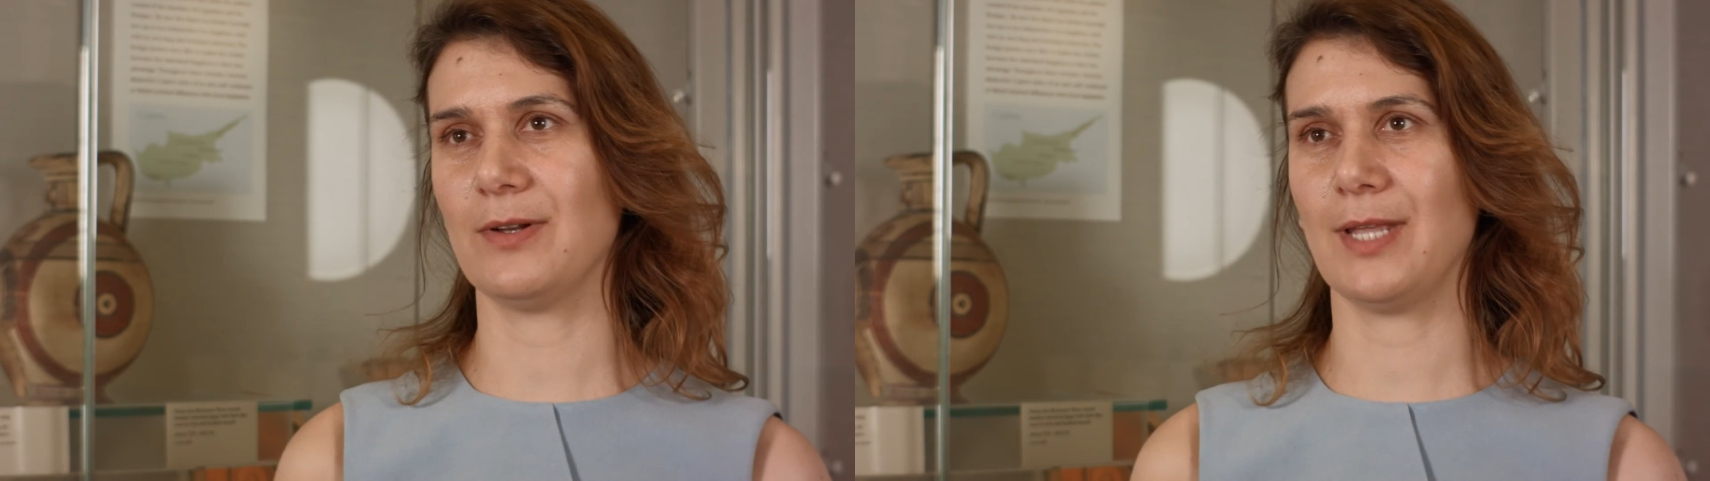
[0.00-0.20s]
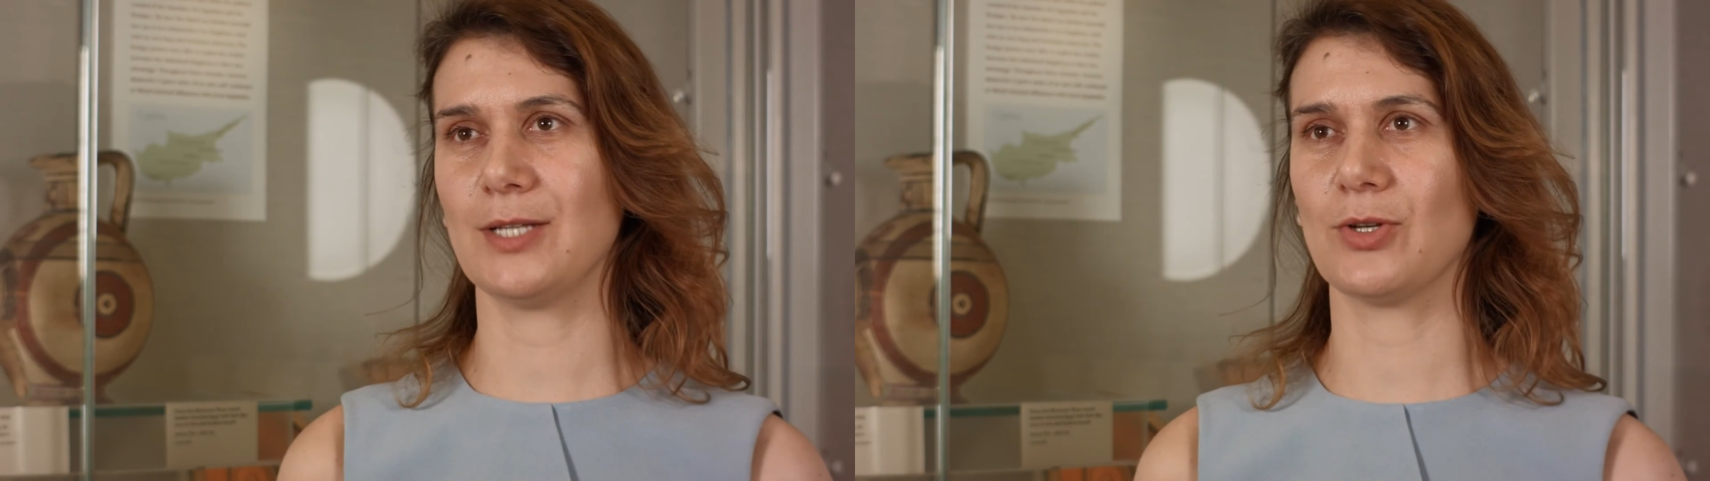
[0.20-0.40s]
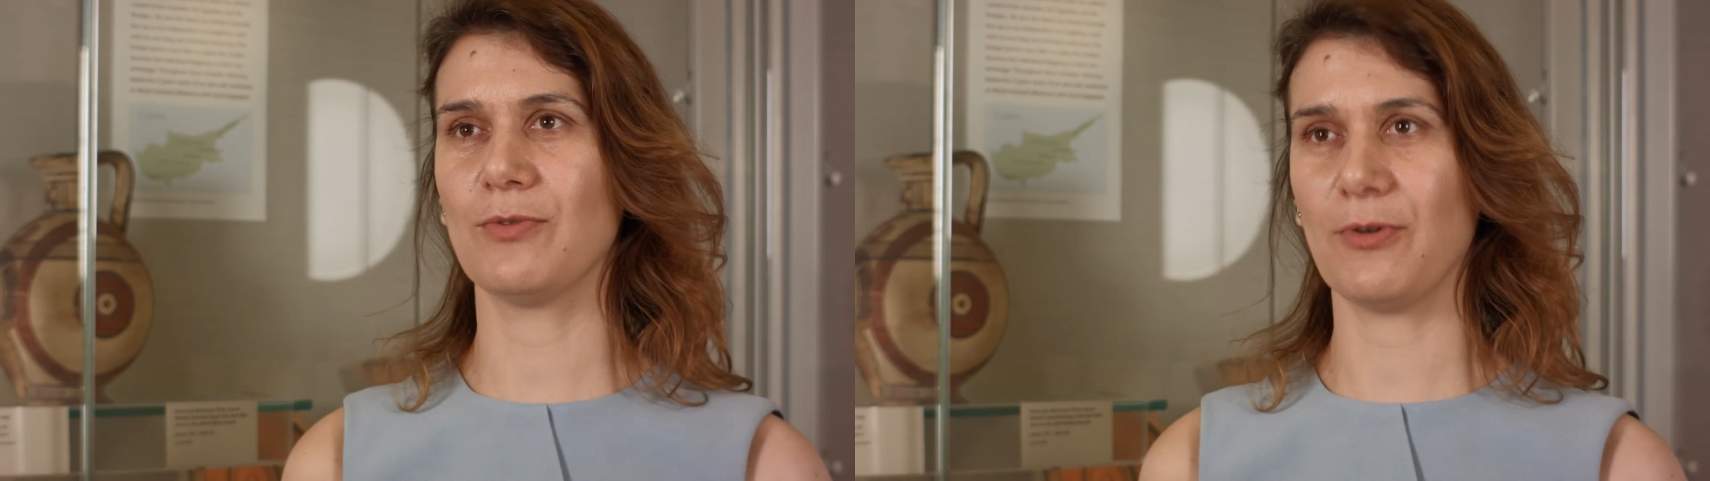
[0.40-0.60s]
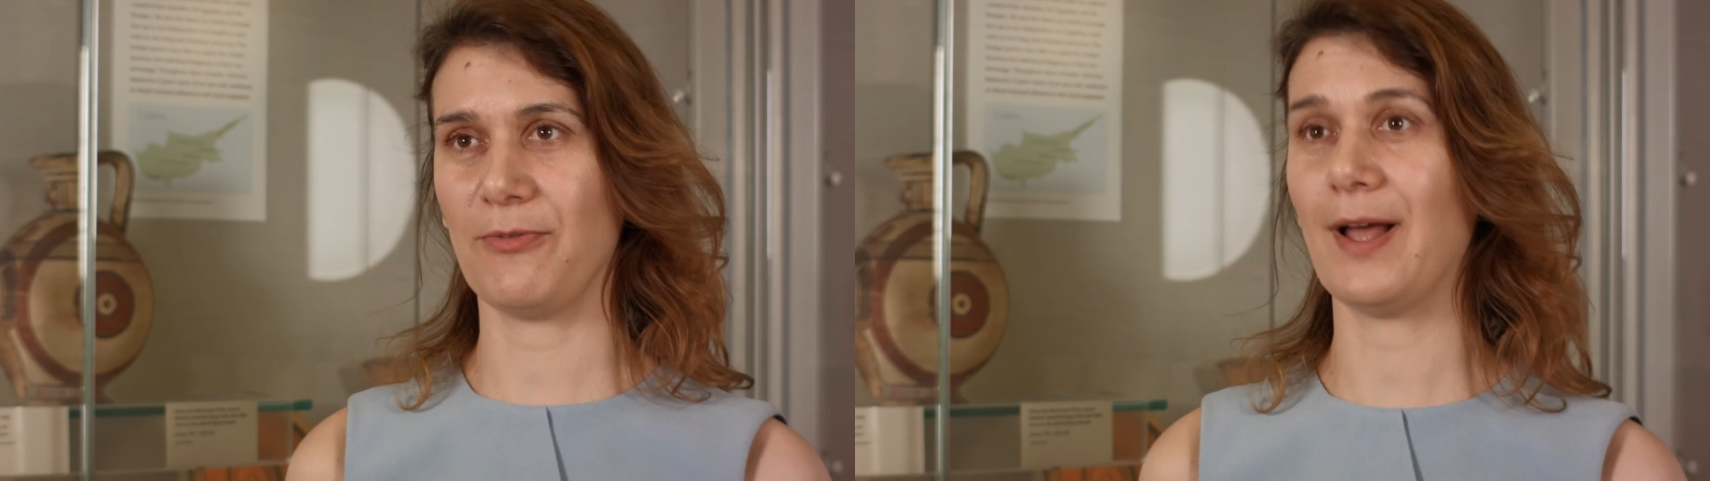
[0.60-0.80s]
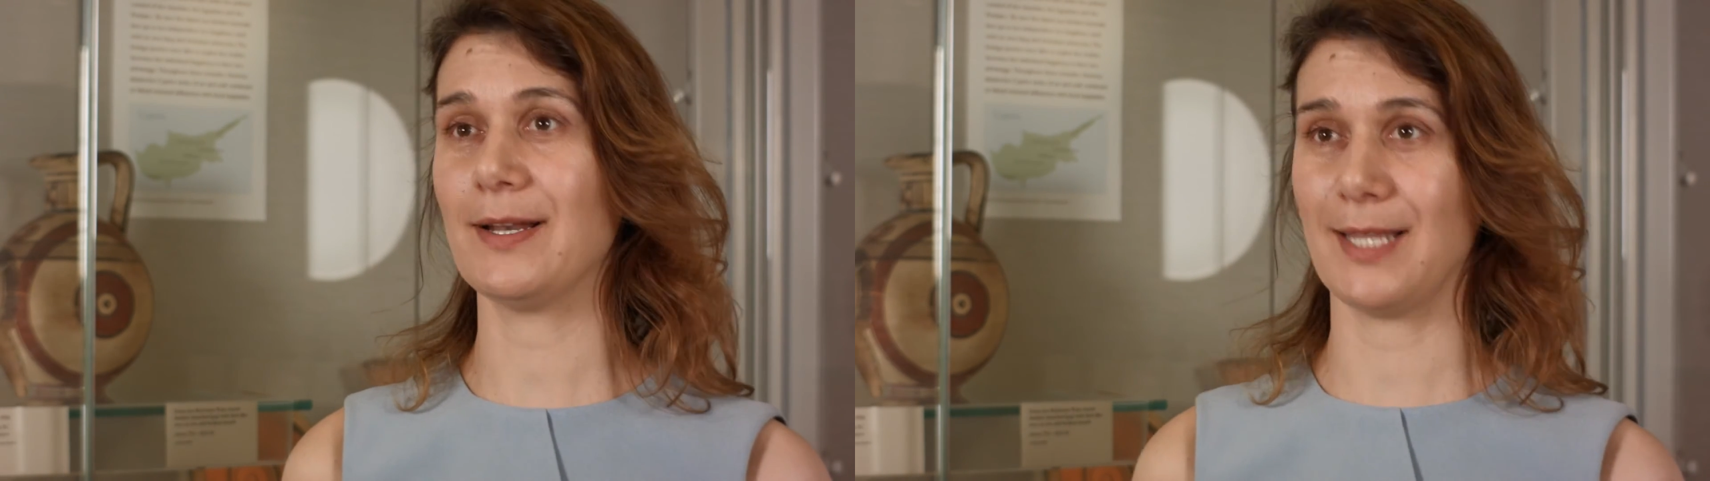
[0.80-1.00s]
Foundation for
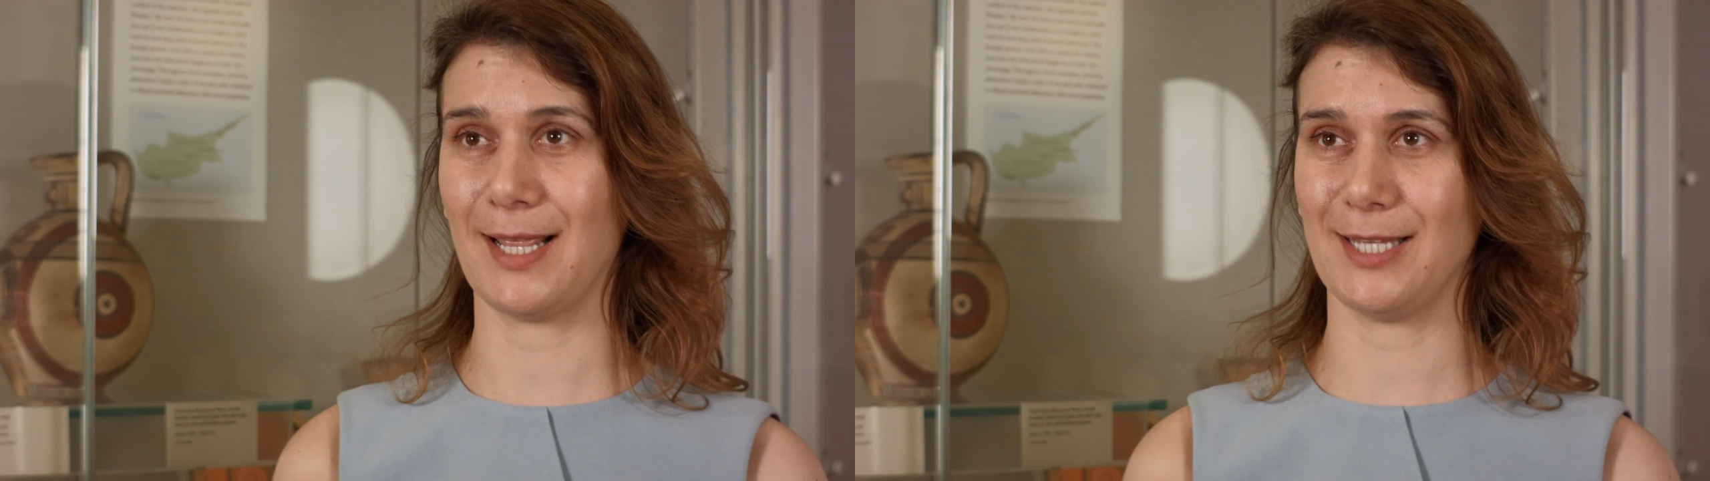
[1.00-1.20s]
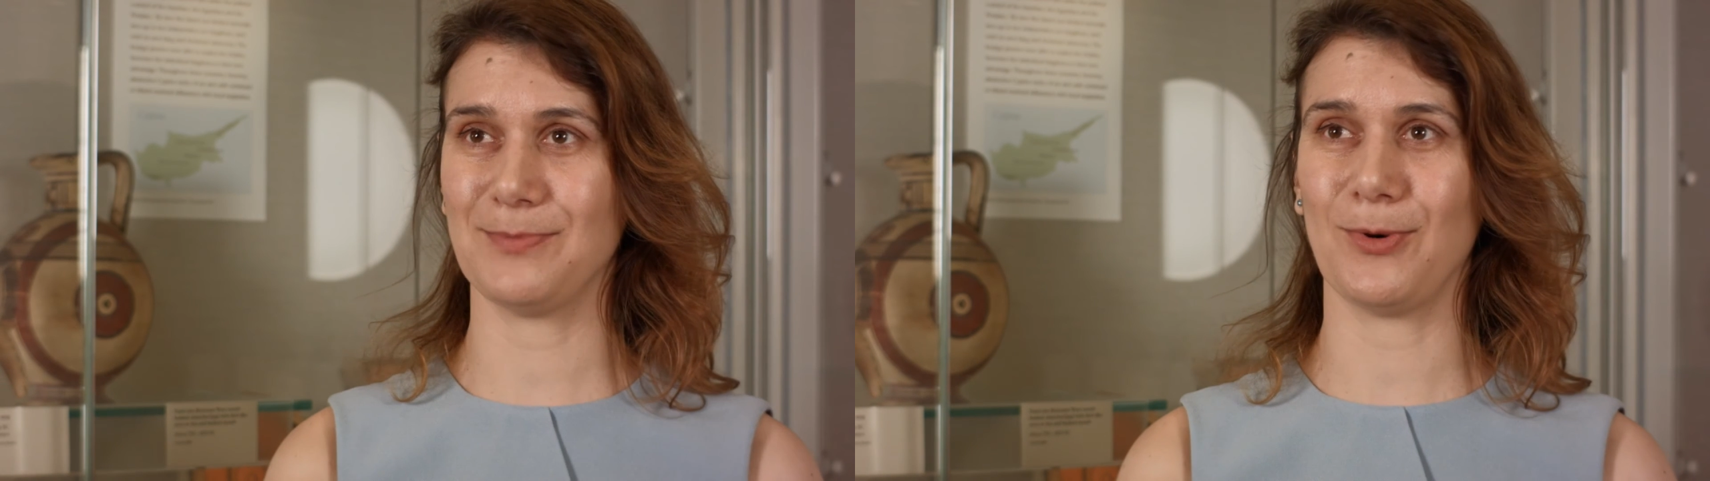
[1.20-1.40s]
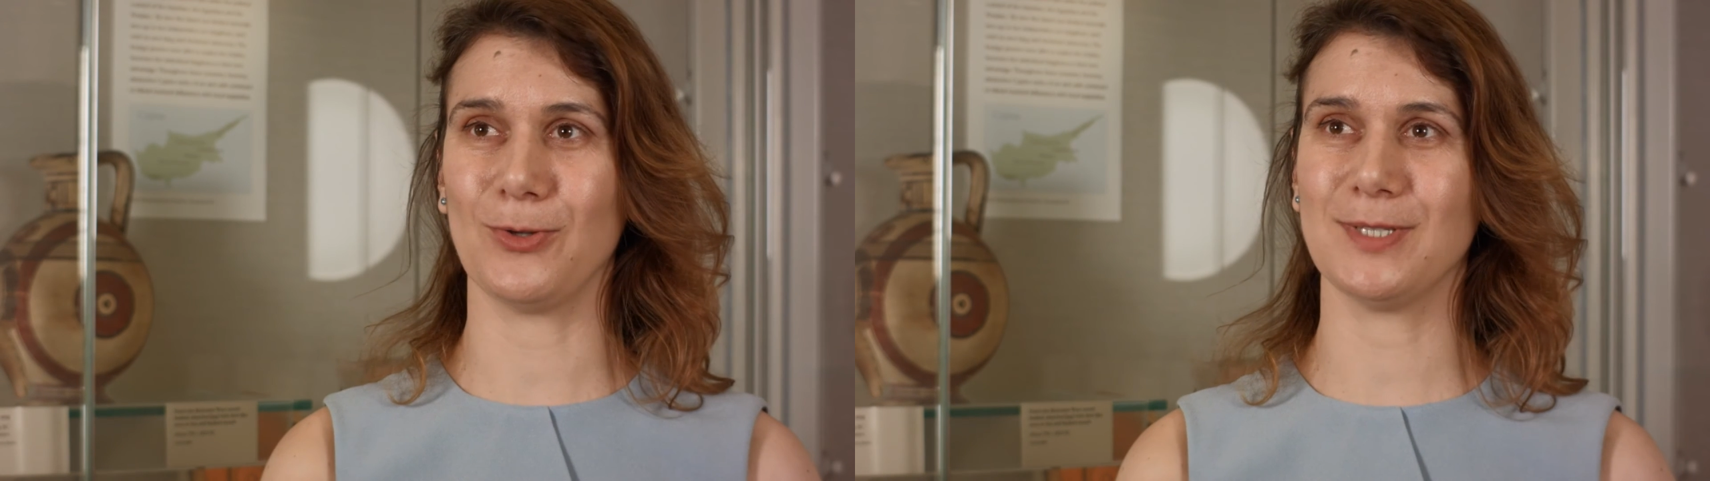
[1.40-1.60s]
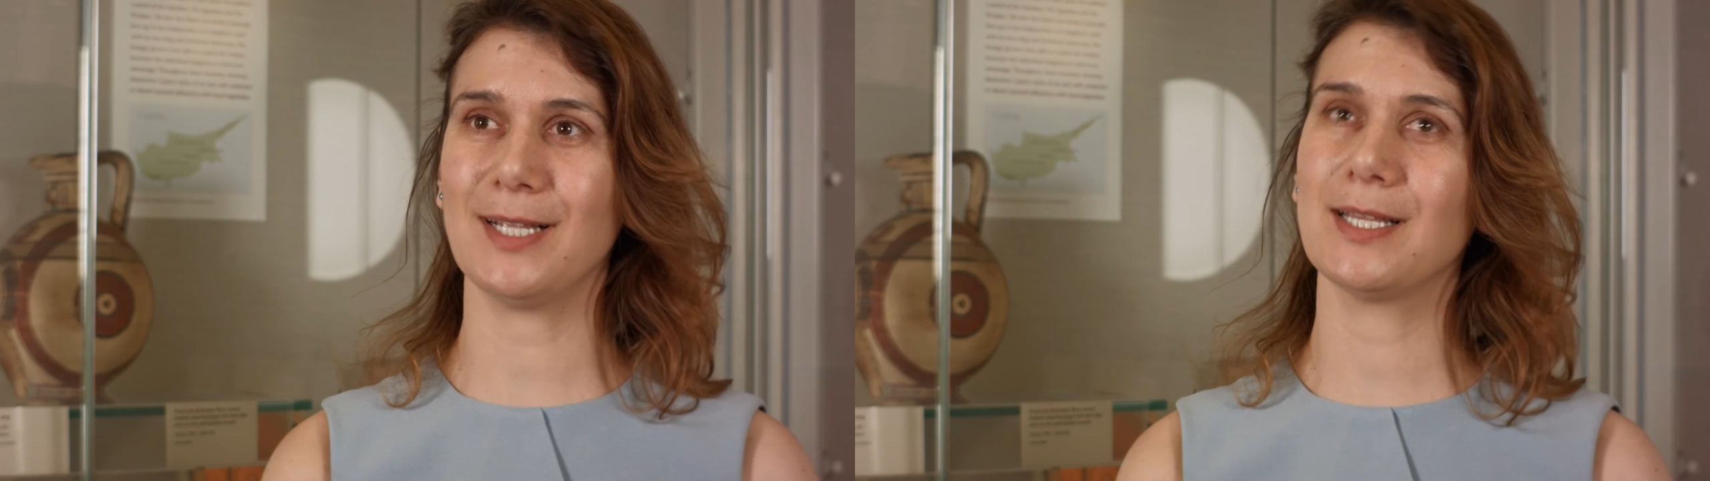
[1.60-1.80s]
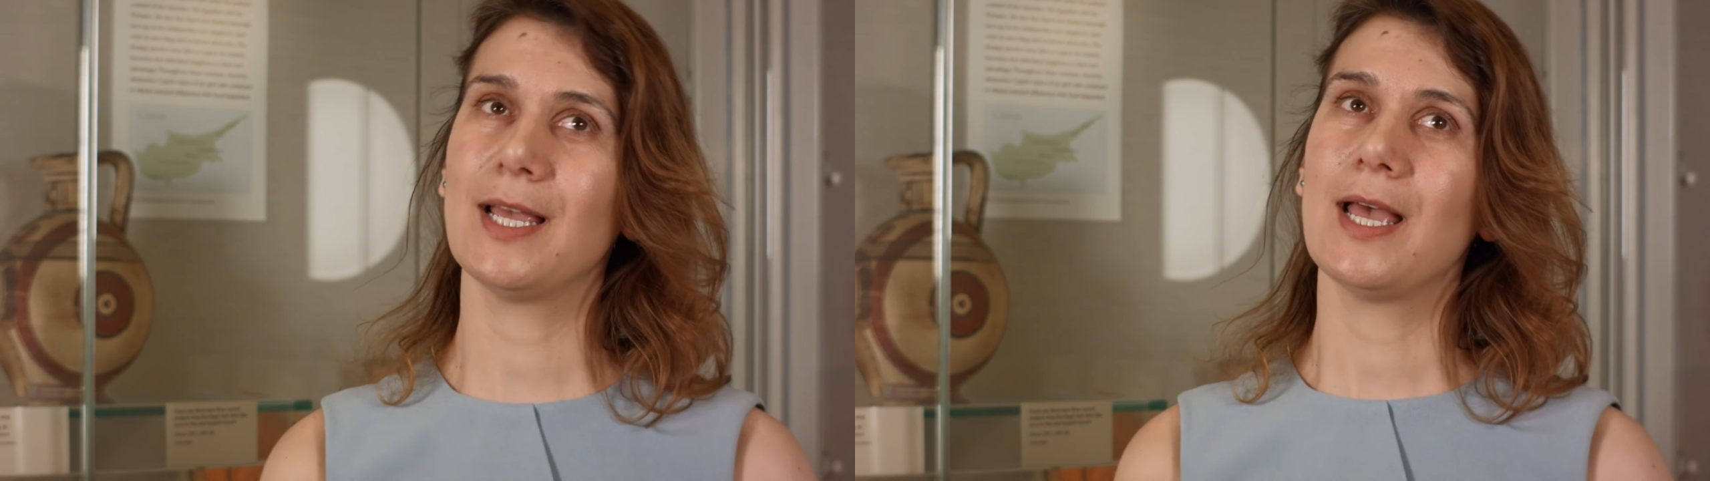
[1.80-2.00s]
funding this
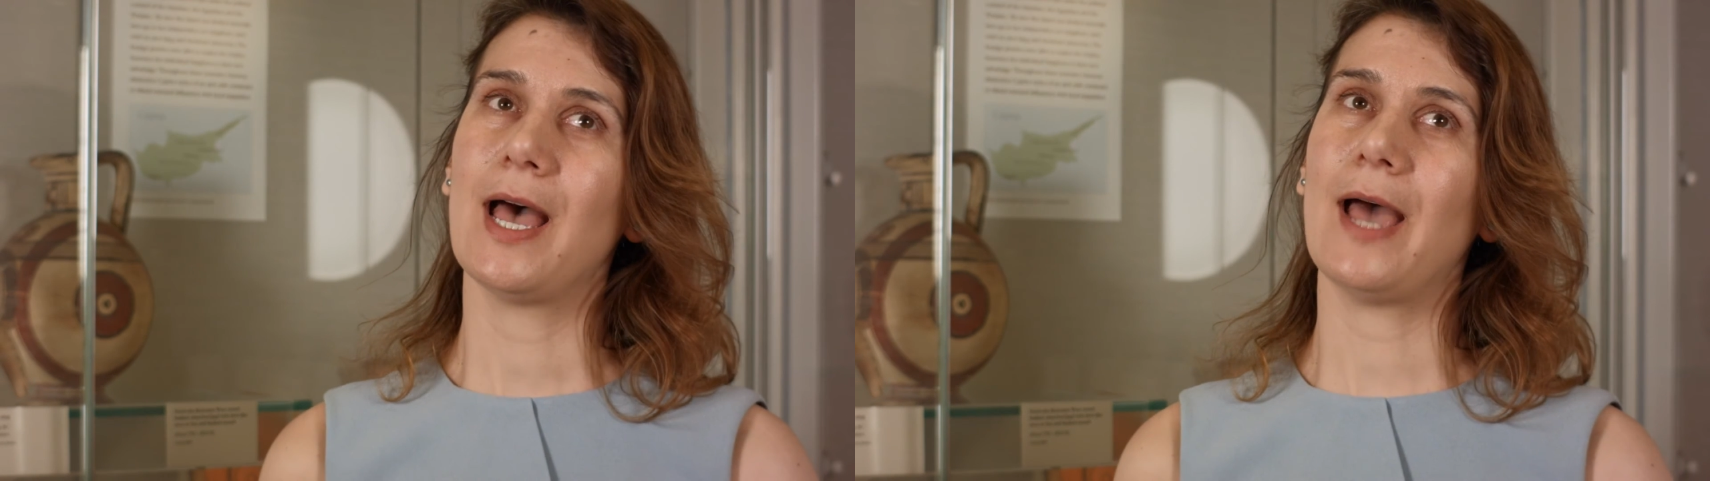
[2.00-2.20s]
project,